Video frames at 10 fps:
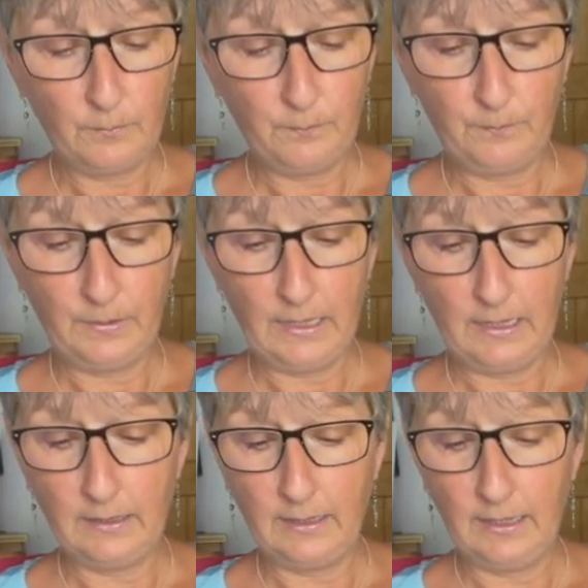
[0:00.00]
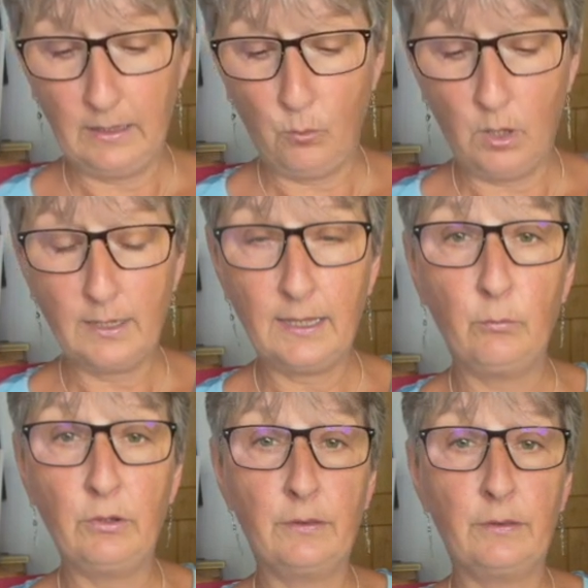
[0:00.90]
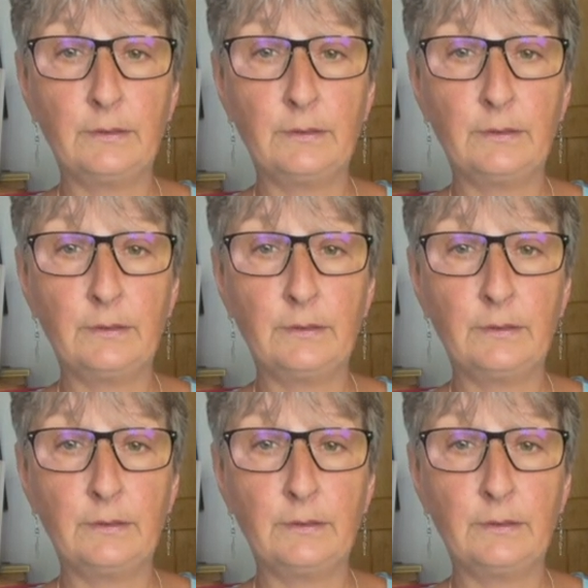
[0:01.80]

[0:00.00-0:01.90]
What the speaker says: a bit in here working with,